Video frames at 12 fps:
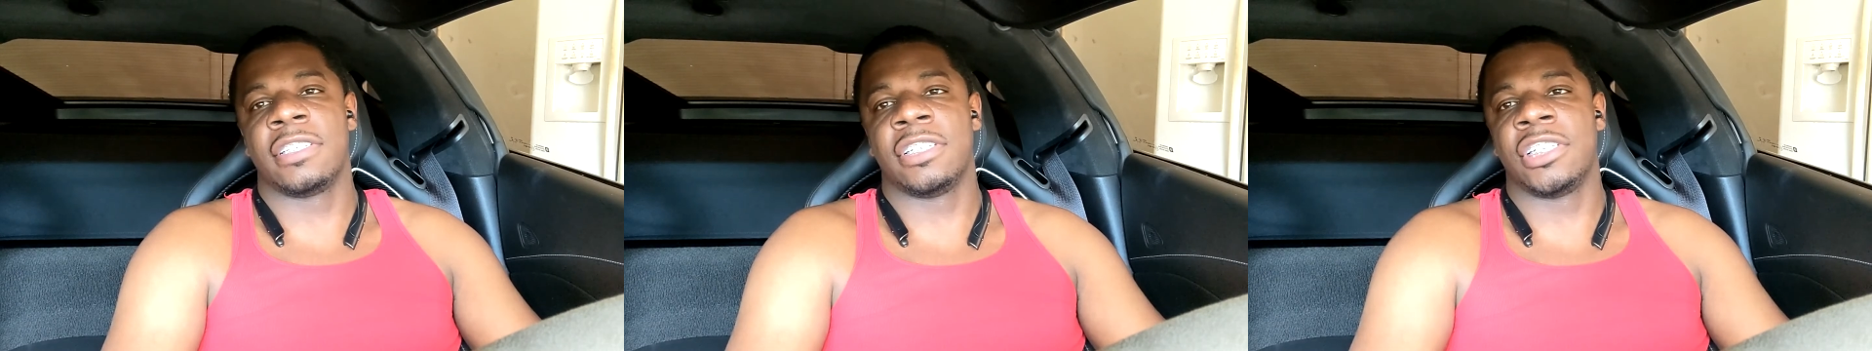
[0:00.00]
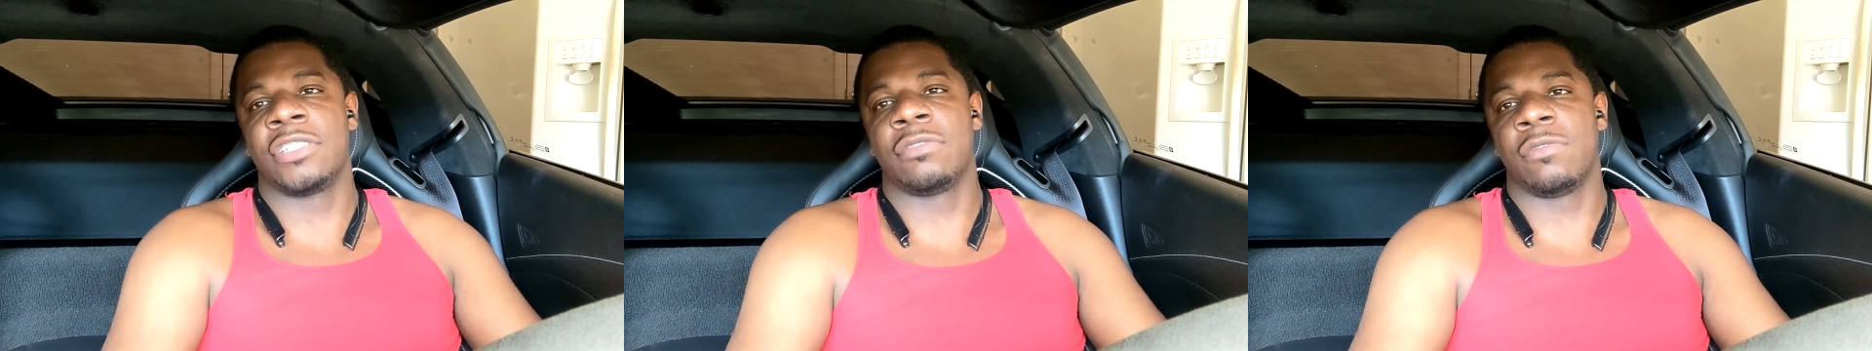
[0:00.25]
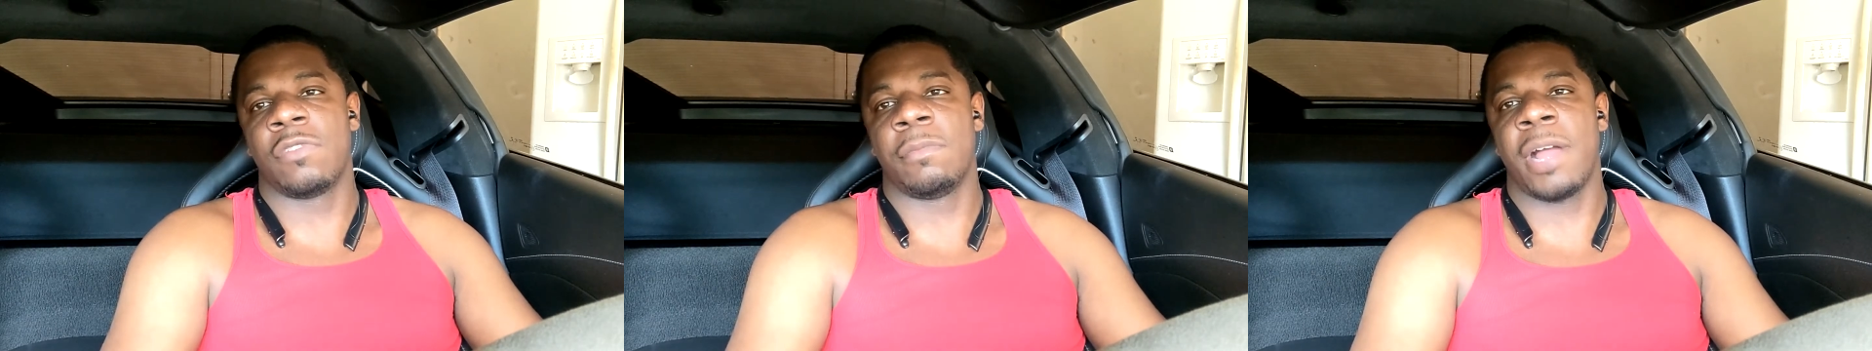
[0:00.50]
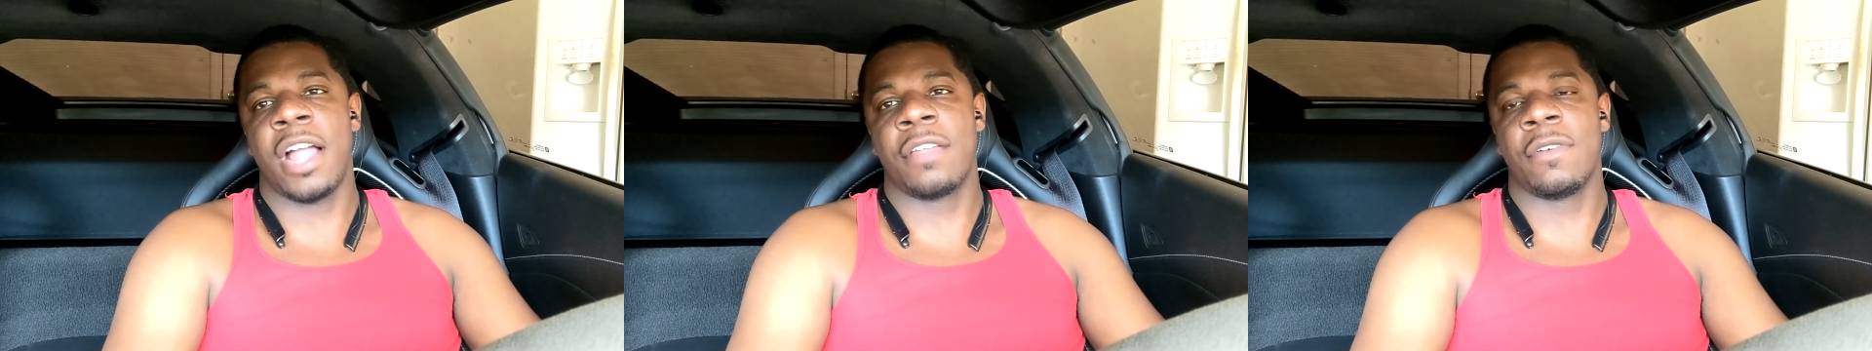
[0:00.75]
It just will
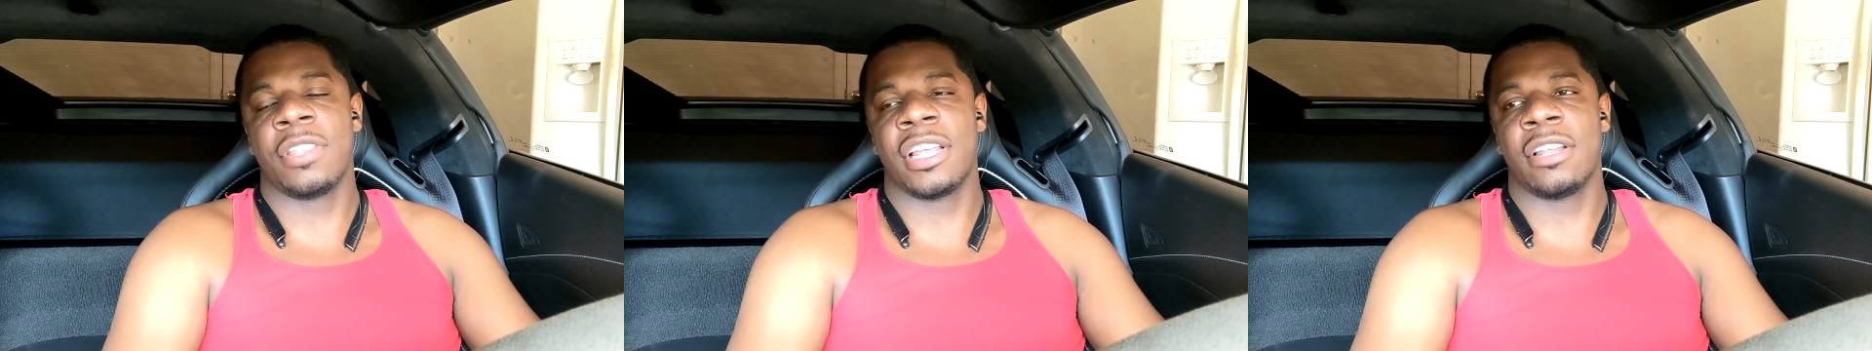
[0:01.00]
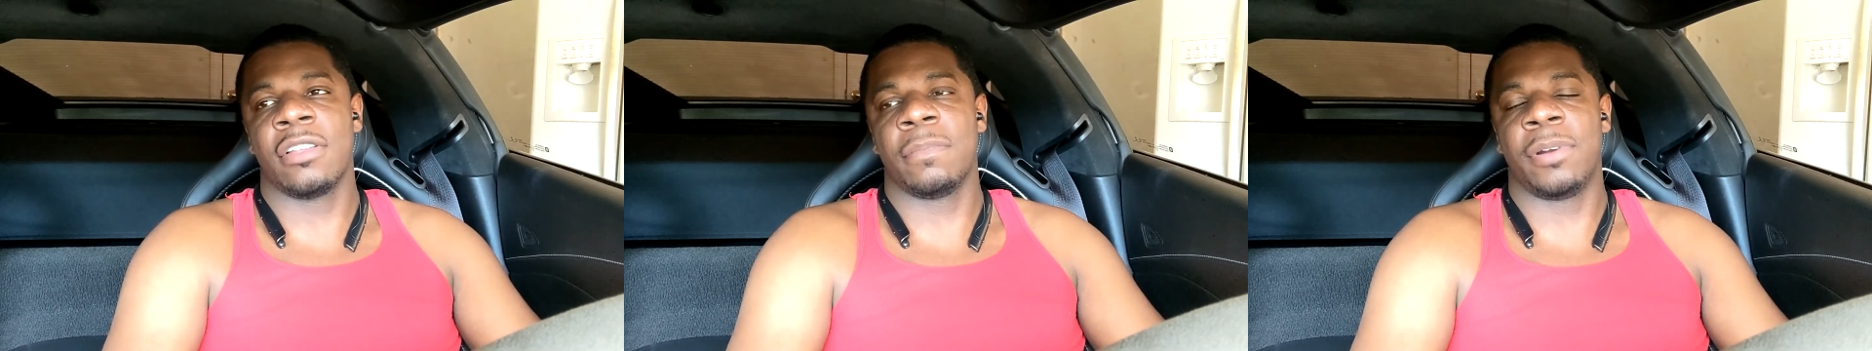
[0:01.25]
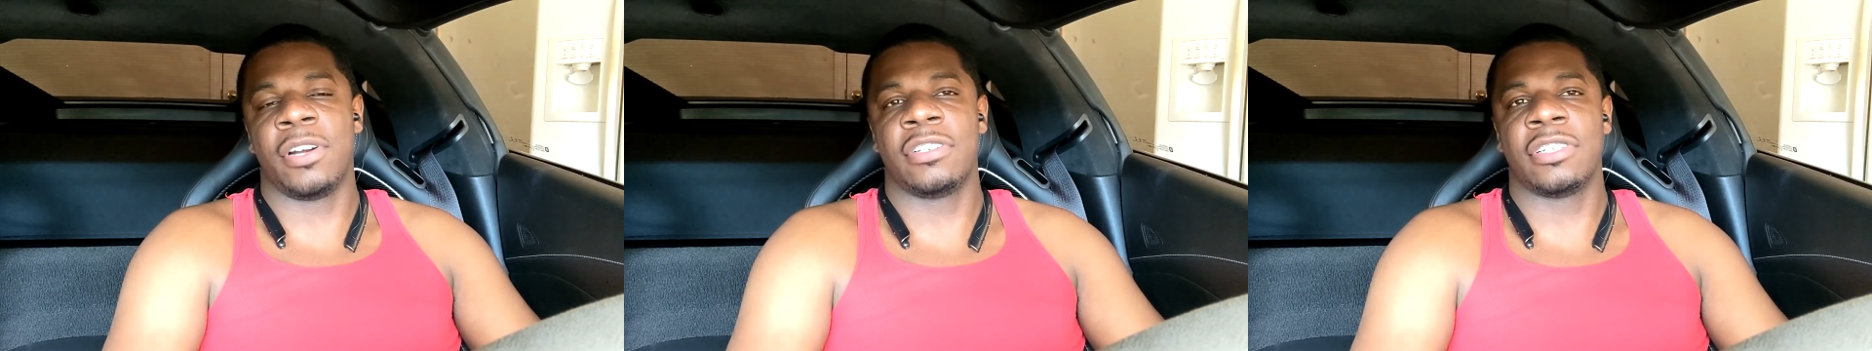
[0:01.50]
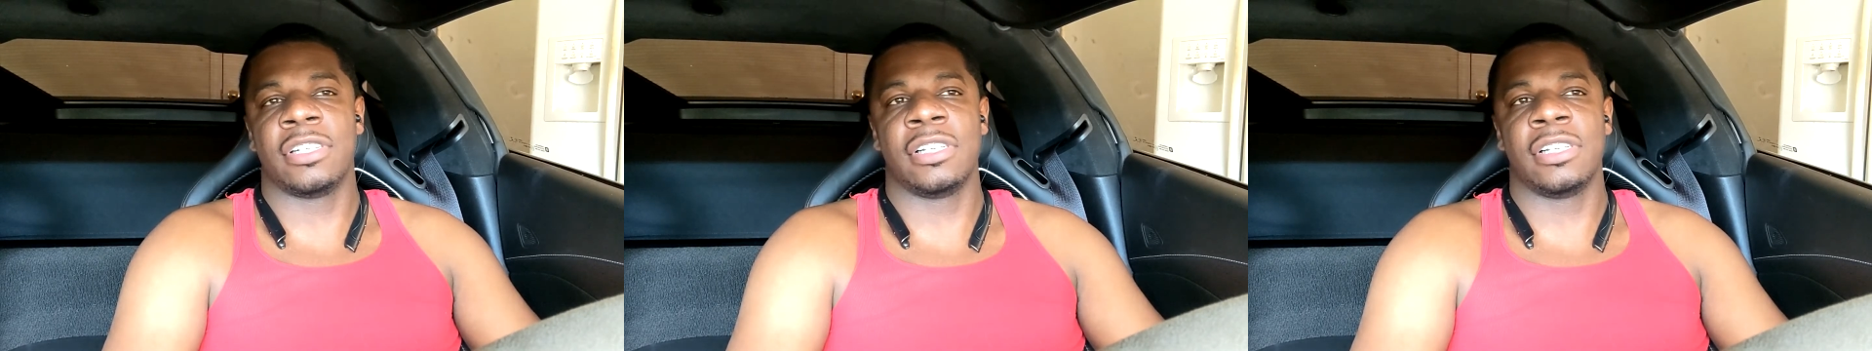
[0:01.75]
remind you of that other person.